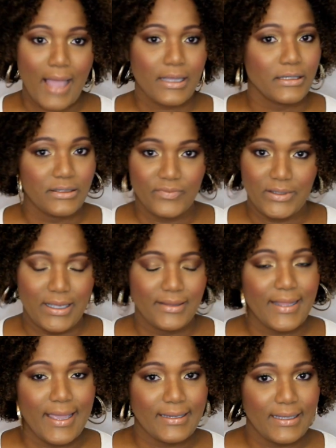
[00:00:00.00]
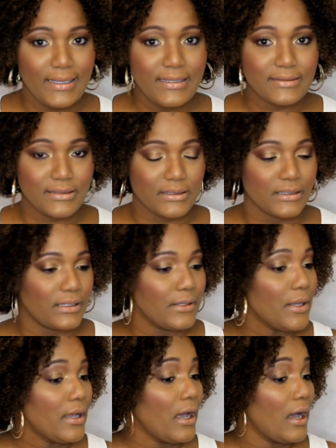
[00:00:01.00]
I could have done that
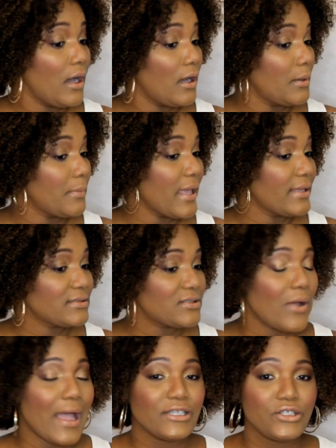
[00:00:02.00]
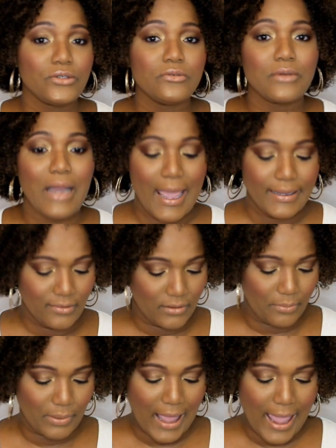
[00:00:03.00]
easily. And so I do like
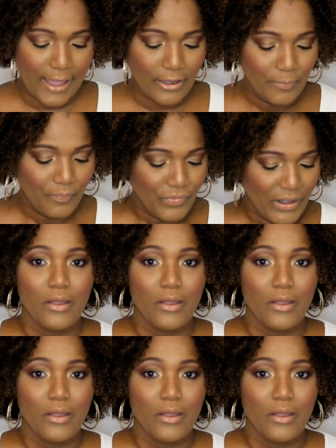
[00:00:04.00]
the black.